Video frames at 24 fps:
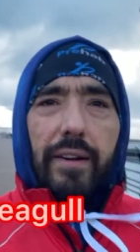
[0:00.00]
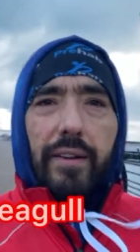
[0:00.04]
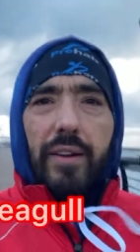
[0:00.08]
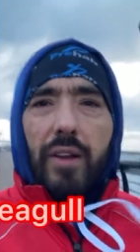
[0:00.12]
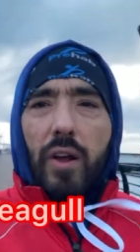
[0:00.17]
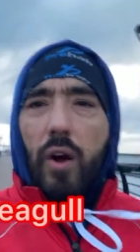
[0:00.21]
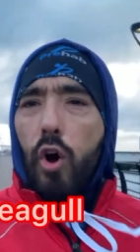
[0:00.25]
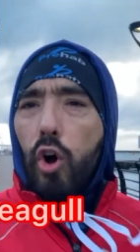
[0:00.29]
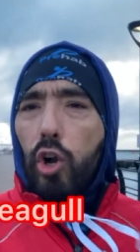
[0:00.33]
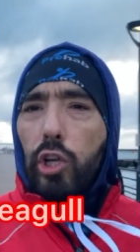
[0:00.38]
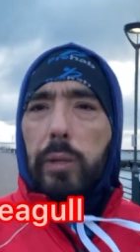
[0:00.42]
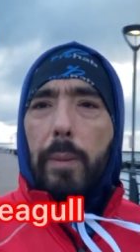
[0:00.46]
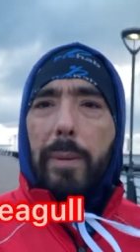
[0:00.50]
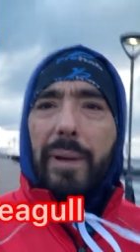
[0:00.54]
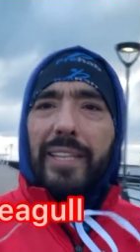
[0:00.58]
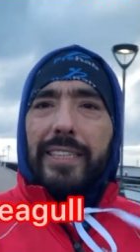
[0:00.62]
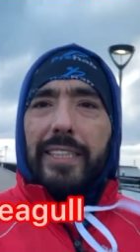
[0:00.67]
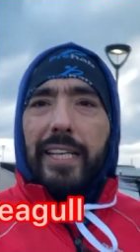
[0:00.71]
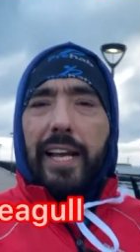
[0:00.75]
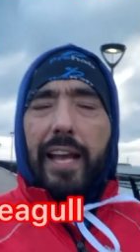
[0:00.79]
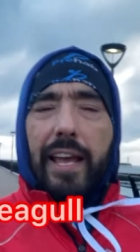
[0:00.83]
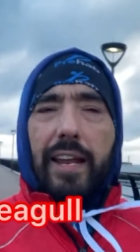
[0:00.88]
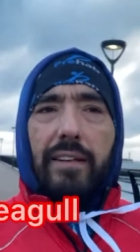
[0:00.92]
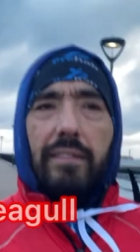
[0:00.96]
All the best
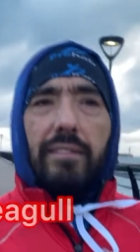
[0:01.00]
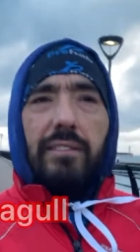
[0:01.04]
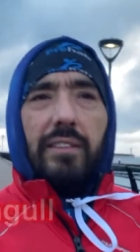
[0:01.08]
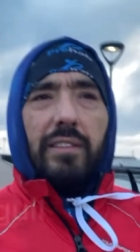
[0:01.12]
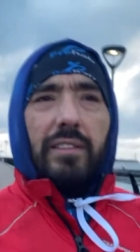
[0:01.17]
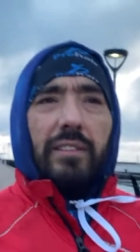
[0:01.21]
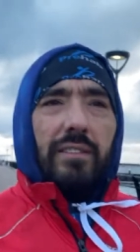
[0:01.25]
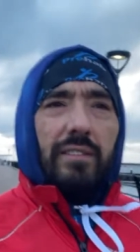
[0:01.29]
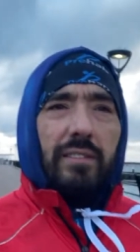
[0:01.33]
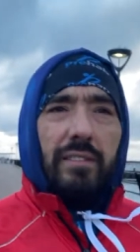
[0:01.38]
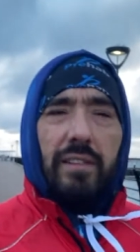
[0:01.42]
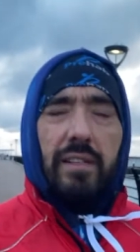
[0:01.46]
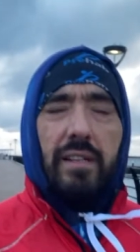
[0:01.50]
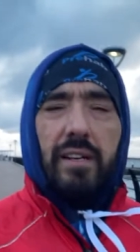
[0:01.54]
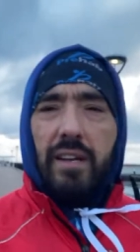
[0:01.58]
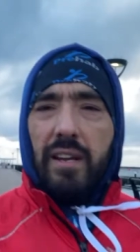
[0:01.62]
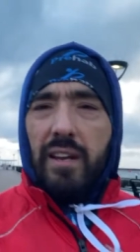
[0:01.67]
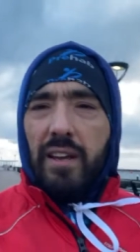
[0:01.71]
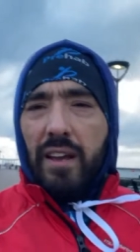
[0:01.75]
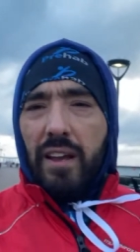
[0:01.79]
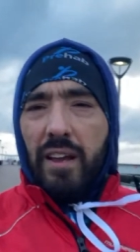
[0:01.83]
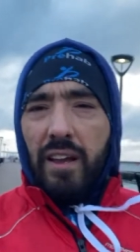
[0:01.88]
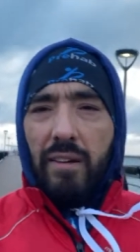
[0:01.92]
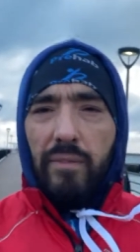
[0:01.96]
again.
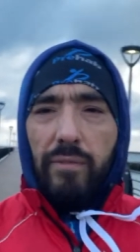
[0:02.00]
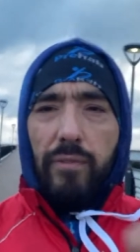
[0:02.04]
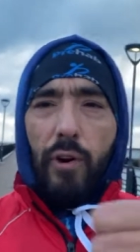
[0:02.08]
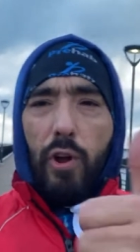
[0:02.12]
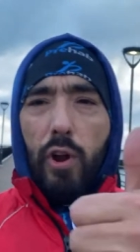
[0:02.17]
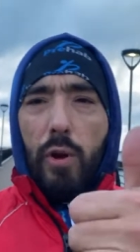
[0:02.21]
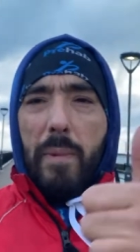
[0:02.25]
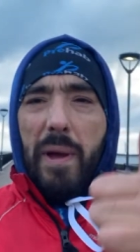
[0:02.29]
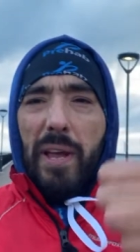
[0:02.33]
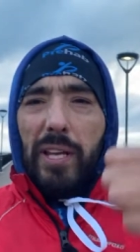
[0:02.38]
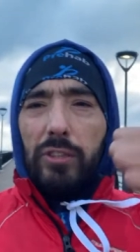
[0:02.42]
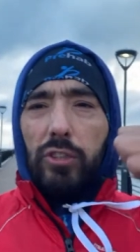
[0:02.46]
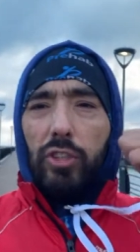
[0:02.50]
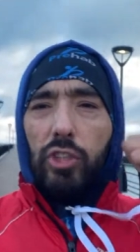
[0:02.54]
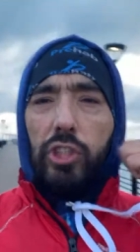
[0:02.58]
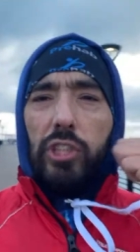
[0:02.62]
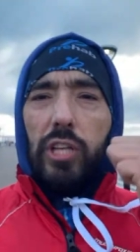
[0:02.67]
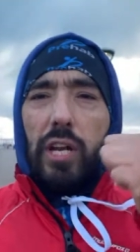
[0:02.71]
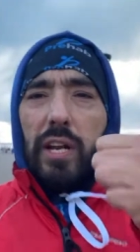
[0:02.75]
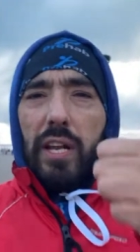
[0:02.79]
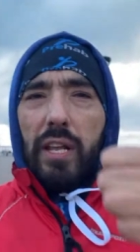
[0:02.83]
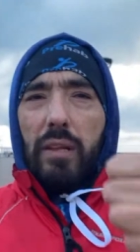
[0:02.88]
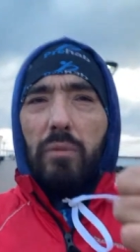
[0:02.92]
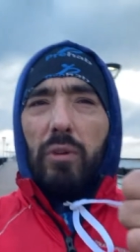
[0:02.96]
Follow my
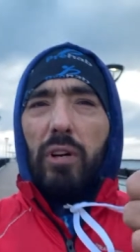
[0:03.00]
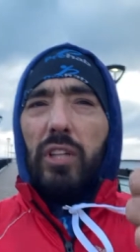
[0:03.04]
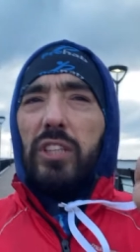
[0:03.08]
social networks.